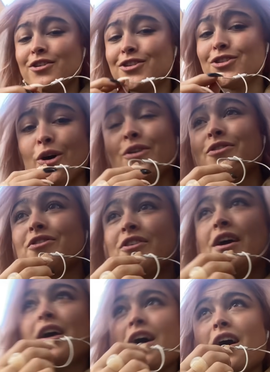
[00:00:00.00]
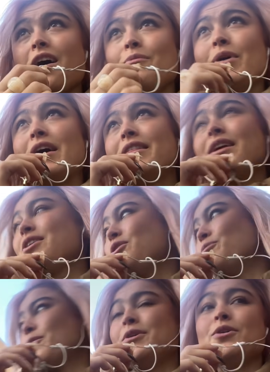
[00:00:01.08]
shots, but I think you're
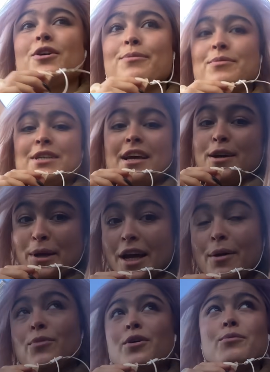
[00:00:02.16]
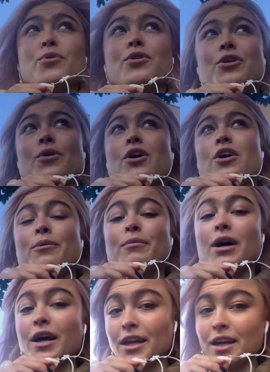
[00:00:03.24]
probably not gonna be able to hear my camera more than you are
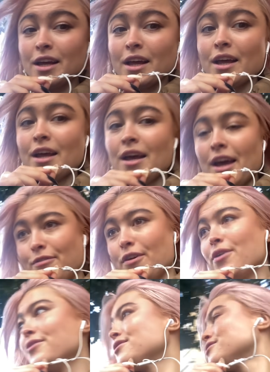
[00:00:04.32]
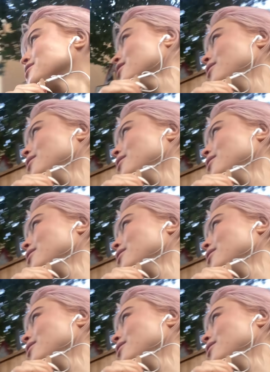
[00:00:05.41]
my headphones.